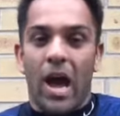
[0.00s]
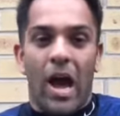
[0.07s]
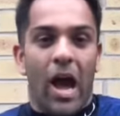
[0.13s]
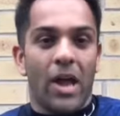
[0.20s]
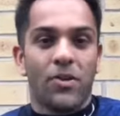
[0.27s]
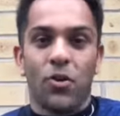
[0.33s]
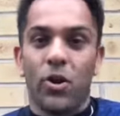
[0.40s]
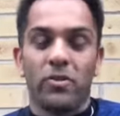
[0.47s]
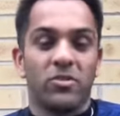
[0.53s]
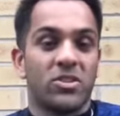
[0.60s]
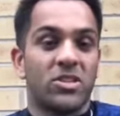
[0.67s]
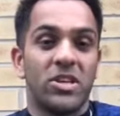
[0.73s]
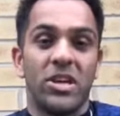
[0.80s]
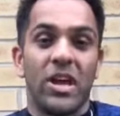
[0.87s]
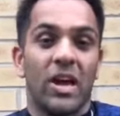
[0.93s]
I don't even
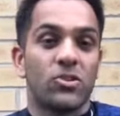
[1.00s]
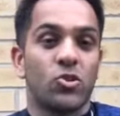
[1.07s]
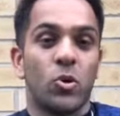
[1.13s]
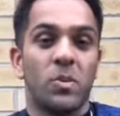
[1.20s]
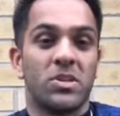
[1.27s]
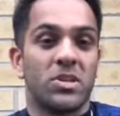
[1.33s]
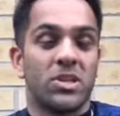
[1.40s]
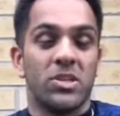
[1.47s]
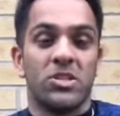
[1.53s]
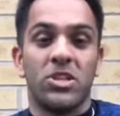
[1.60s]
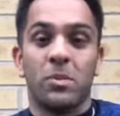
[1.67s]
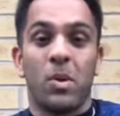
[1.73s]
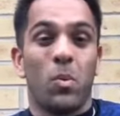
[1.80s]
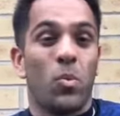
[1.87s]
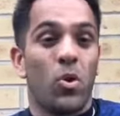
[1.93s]
see it as coming to the
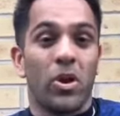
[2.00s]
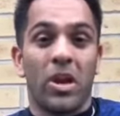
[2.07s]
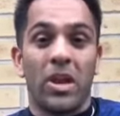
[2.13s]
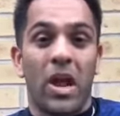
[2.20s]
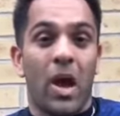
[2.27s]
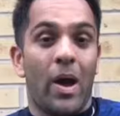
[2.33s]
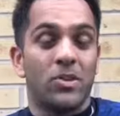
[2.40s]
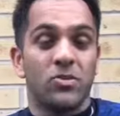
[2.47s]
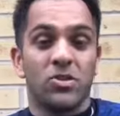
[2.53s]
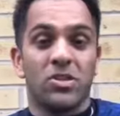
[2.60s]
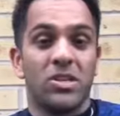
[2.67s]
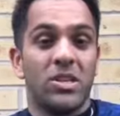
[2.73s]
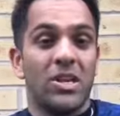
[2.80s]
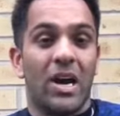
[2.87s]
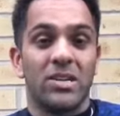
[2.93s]
gym and working out. I just
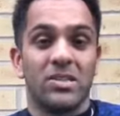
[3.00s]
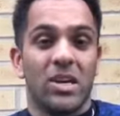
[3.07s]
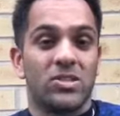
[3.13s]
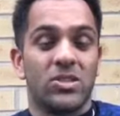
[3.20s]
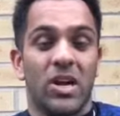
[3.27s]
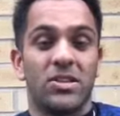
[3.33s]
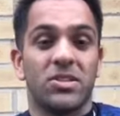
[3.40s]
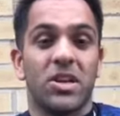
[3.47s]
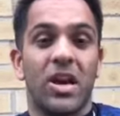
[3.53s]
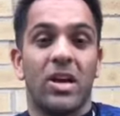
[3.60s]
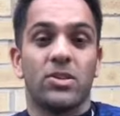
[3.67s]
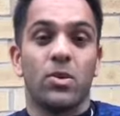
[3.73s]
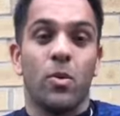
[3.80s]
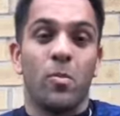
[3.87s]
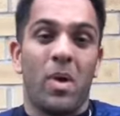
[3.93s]
see it as a chance to
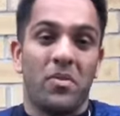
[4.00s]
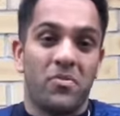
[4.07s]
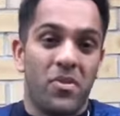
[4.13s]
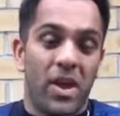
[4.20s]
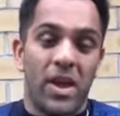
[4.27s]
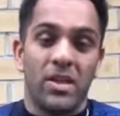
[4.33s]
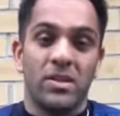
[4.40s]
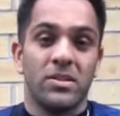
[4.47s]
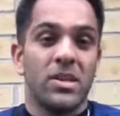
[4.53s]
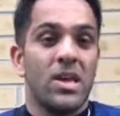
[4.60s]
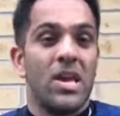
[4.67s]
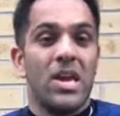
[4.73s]
catch up with my friends.